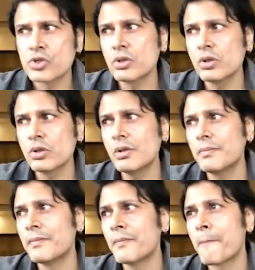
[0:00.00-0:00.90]
So
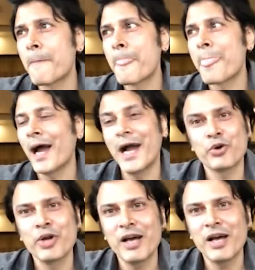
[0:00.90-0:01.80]
I don't
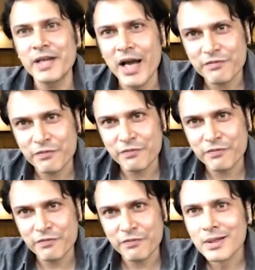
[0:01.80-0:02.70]
have an eye for it.
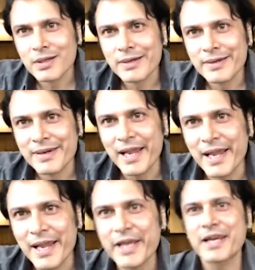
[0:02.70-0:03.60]

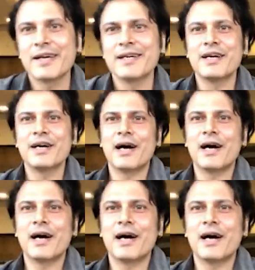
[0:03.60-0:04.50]
Like, I'm
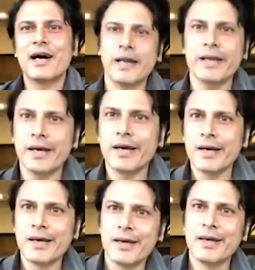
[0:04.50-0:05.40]
like a layman.
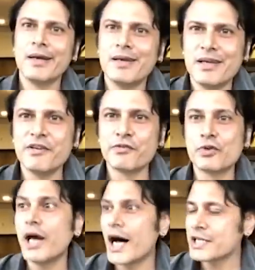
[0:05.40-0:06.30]
If
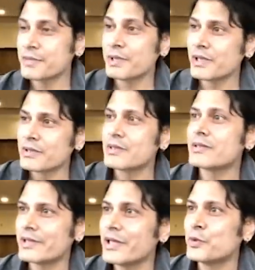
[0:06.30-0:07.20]
you'll ask me, is
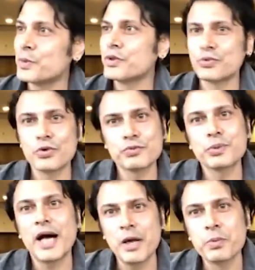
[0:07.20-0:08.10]
this teak wood,
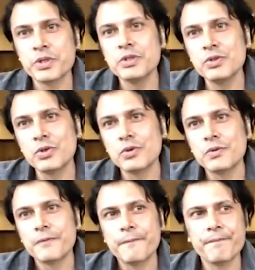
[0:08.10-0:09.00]
rosewood, I wouldn't know.
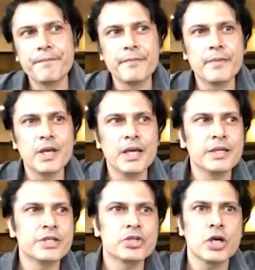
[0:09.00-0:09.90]

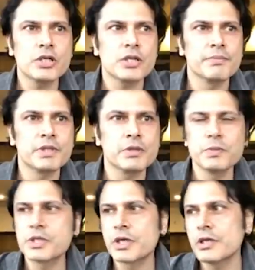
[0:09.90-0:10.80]
And it's not
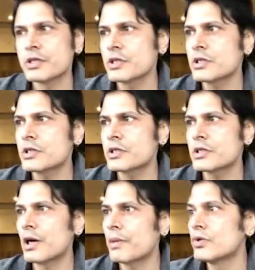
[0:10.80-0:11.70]
something which can just
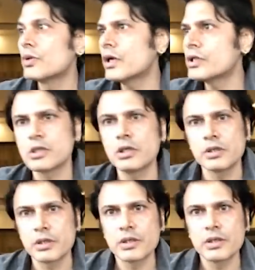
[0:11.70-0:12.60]
come and you can't just learn.
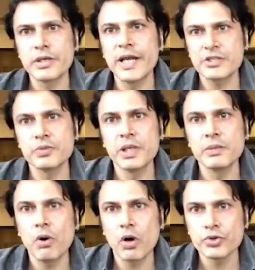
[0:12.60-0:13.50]
It has to be
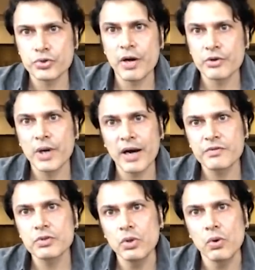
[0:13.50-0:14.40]
inborn. You have
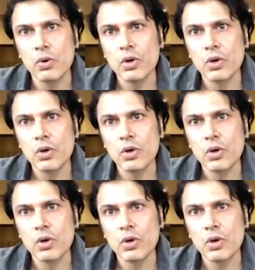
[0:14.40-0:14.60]
to know.